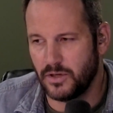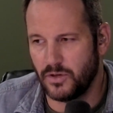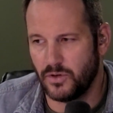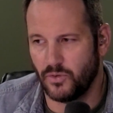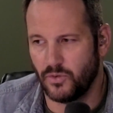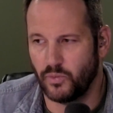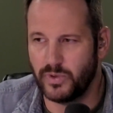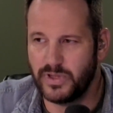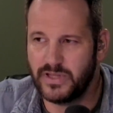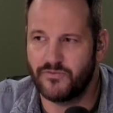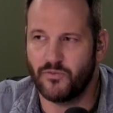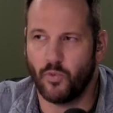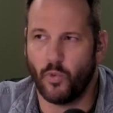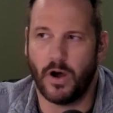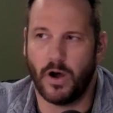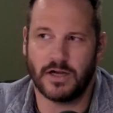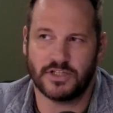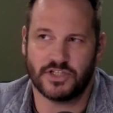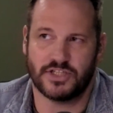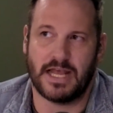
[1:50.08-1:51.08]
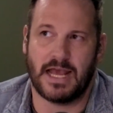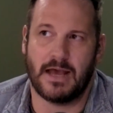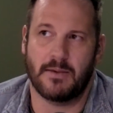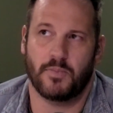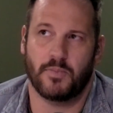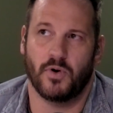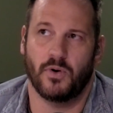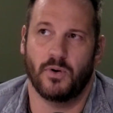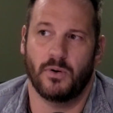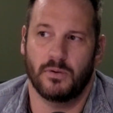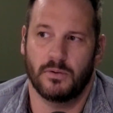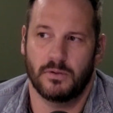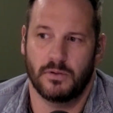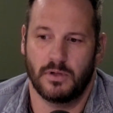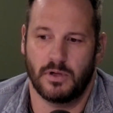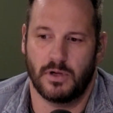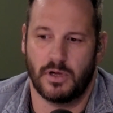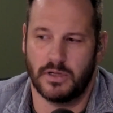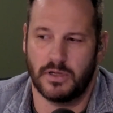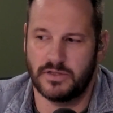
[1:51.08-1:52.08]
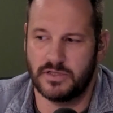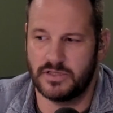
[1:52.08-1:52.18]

We've watched Apple on